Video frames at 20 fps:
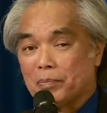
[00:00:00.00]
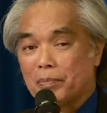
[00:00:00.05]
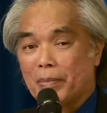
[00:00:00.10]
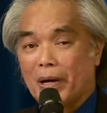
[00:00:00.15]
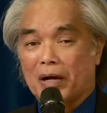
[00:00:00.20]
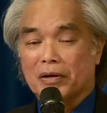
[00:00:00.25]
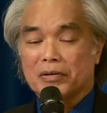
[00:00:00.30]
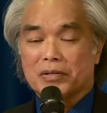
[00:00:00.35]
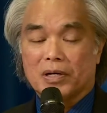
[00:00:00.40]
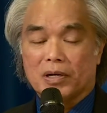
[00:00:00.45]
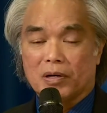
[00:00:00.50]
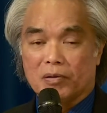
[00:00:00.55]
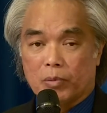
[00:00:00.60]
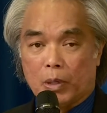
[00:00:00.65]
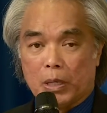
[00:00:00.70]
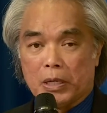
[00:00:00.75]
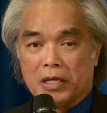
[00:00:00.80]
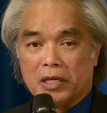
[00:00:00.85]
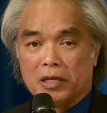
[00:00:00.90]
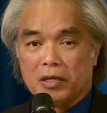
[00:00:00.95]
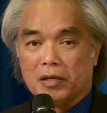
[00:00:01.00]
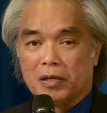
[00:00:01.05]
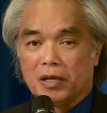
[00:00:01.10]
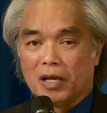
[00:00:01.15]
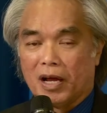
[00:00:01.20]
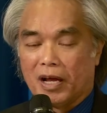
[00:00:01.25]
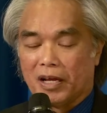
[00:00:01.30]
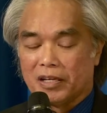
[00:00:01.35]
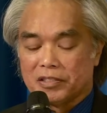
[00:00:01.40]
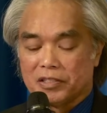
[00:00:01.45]
about Hawaii.
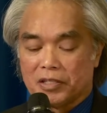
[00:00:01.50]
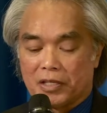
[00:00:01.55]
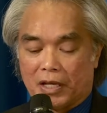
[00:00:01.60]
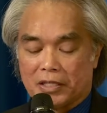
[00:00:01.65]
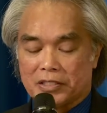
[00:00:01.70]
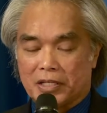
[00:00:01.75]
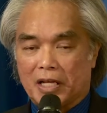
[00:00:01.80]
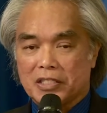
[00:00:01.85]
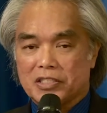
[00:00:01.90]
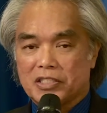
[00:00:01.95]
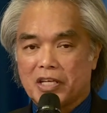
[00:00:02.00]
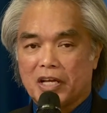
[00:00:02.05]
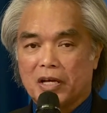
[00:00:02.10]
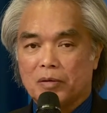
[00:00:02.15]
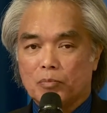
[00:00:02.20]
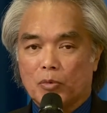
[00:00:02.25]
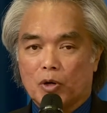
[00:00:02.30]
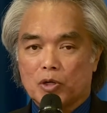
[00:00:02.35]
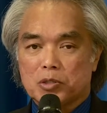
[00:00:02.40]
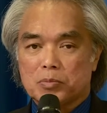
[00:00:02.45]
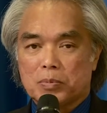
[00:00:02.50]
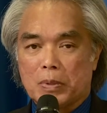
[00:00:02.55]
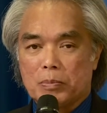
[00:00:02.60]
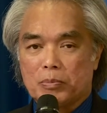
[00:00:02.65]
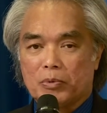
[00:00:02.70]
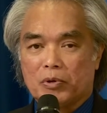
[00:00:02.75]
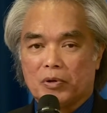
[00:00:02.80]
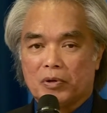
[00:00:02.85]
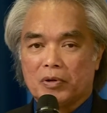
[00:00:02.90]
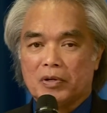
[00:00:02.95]
As I said, most
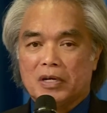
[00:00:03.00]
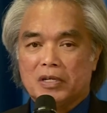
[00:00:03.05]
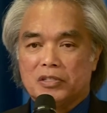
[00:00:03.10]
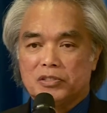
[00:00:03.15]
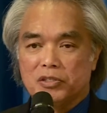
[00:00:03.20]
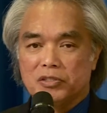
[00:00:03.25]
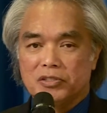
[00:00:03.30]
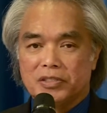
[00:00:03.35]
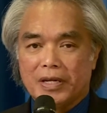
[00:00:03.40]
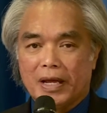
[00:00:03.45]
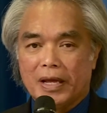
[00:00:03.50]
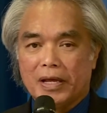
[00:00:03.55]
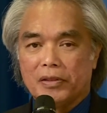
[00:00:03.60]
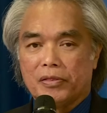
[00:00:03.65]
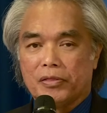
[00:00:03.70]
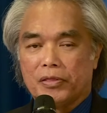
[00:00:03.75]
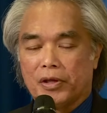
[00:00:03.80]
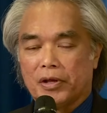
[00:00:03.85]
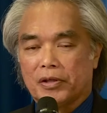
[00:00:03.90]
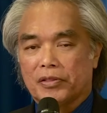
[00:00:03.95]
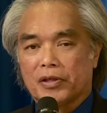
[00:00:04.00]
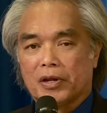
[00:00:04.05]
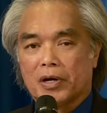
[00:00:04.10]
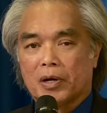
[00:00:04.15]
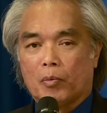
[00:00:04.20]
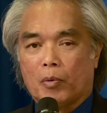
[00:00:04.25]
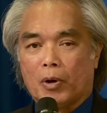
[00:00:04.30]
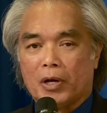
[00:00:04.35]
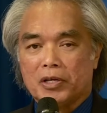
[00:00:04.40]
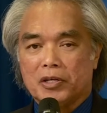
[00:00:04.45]
people today think that
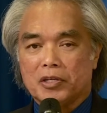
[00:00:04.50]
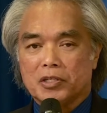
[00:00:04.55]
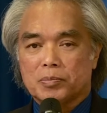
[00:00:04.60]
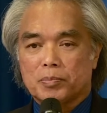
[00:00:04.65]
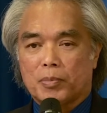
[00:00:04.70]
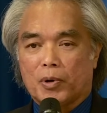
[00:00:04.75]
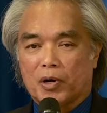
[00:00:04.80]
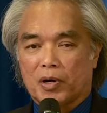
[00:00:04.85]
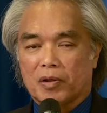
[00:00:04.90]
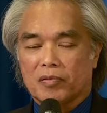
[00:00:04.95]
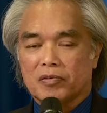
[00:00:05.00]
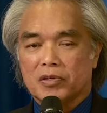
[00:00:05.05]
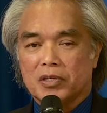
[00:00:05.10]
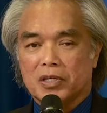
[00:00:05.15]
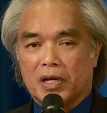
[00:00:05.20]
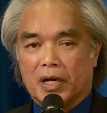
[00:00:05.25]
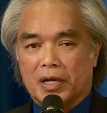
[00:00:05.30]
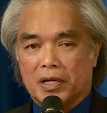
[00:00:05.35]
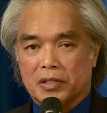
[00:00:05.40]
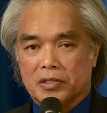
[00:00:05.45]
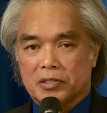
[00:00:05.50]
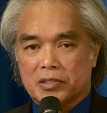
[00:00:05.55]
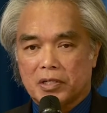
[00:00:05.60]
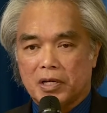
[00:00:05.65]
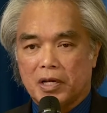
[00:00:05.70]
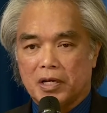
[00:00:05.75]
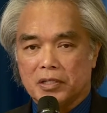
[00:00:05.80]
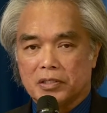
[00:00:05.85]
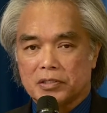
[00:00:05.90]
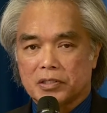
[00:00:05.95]
Hawaii is part of the United
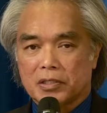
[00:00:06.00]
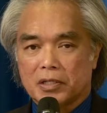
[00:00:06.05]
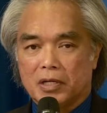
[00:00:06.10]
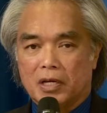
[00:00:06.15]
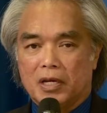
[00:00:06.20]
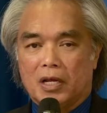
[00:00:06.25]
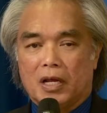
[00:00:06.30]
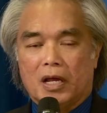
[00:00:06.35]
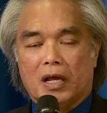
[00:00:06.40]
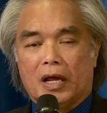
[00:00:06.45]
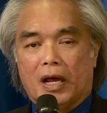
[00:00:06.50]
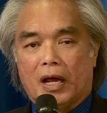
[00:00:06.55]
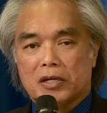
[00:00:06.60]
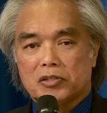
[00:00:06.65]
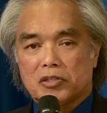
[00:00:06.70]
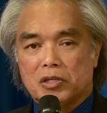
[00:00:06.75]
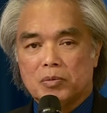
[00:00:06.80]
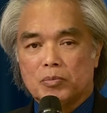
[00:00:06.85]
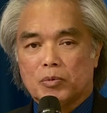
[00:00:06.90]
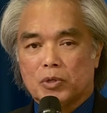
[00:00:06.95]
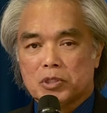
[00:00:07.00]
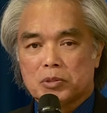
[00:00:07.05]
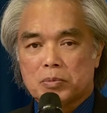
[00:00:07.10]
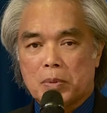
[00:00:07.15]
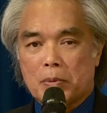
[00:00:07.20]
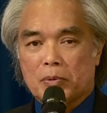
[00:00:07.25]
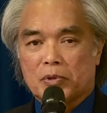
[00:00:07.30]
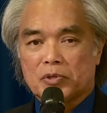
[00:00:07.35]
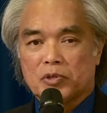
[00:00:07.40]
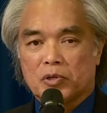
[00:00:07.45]
States. Actually, most
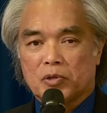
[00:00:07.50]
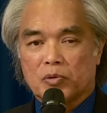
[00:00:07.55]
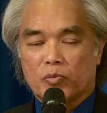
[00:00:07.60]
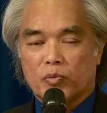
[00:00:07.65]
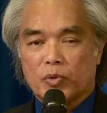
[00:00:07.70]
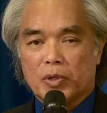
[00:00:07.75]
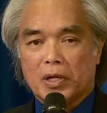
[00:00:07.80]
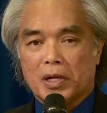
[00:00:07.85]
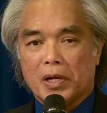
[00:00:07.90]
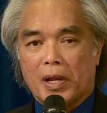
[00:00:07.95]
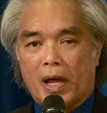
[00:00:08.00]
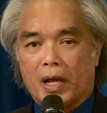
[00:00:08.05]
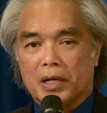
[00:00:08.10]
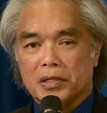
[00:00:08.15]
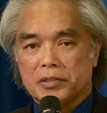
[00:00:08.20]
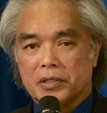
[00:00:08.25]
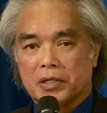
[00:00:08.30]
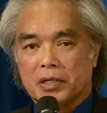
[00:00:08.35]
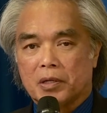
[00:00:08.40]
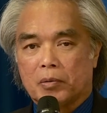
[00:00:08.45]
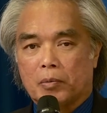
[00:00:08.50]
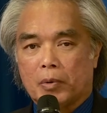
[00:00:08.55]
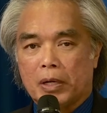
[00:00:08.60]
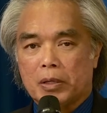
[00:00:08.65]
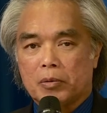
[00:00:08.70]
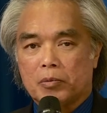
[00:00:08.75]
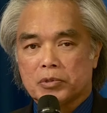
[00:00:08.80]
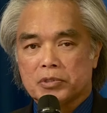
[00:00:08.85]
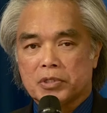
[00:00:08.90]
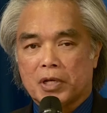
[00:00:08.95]
people don't realize that
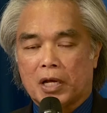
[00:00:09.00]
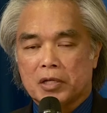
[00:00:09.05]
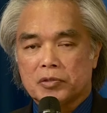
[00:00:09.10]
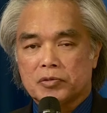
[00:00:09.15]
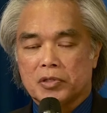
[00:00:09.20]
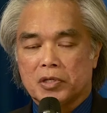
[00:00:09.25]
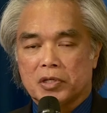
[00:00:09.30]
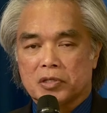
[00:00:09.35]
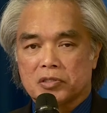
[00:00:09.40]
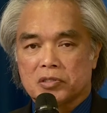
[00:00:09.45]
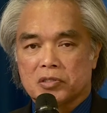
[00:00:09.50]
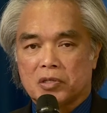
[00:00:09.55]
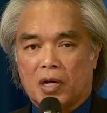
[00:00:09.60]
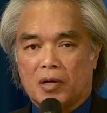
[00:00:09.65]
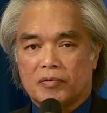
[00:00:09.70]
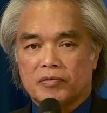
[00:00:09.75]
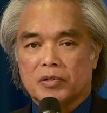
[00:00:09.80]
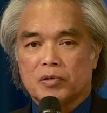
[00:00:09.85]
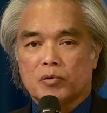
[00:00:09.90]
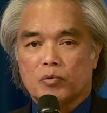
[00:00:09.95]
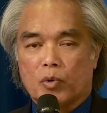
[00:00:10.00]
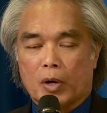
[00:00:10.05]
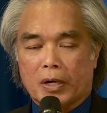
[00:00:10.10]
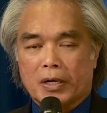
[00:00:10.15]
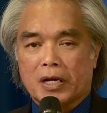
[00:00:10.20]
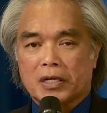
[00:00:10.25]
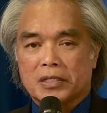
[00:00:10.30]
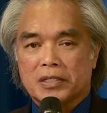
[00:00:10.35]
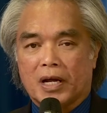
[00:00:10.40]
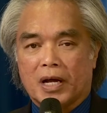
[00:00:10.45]
Hawaii was actually a sovereign
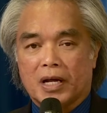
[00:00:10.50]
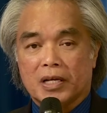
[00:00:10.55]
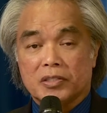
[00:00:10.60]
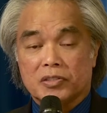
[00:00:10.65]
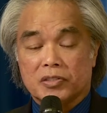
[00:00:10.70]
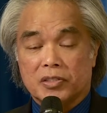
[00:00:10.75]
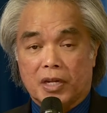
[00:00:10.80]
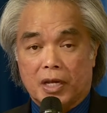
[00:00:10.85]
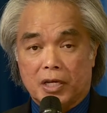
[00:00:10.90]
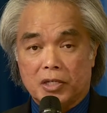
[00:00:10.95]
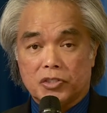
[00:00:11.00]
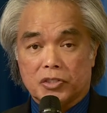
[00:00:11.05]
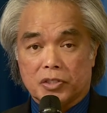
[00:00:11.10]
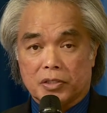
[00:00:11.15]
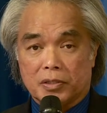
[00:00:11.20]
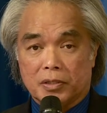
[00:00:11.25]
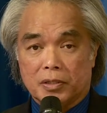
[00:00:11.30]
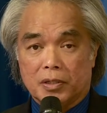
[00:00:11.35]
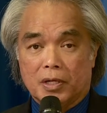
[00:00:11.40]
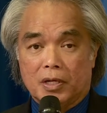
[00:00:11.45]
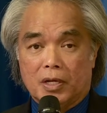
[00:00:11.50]
recognized nation,